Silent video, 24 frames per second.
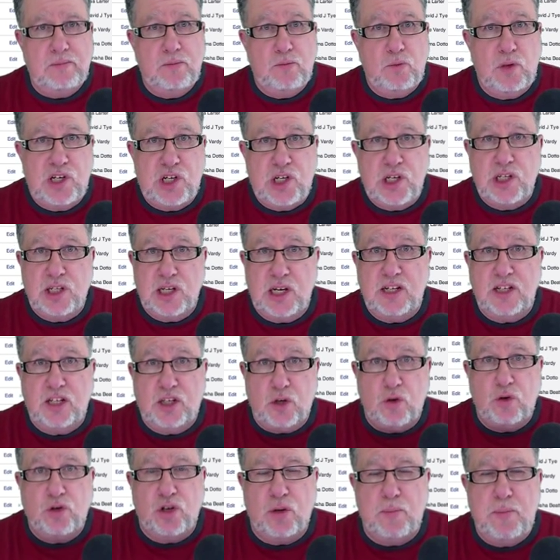which is a
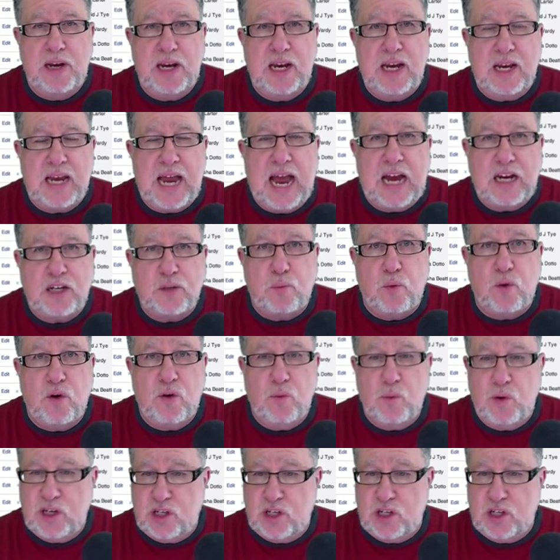social media dashboard,